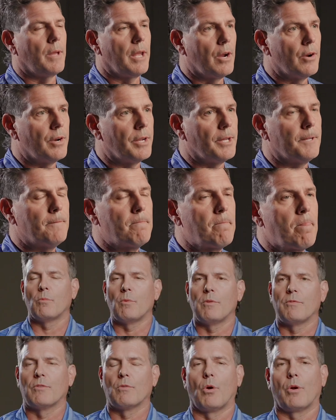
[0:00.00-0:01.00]
area,
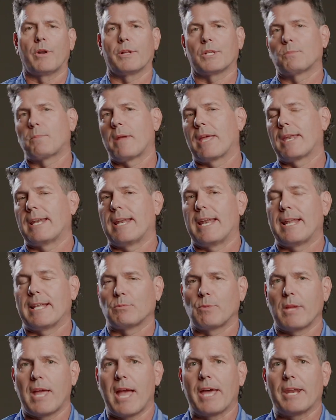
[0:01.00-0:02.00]
we've grown and expanded, and
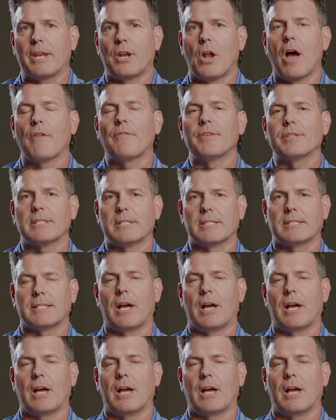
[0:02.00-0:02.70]
as we added offices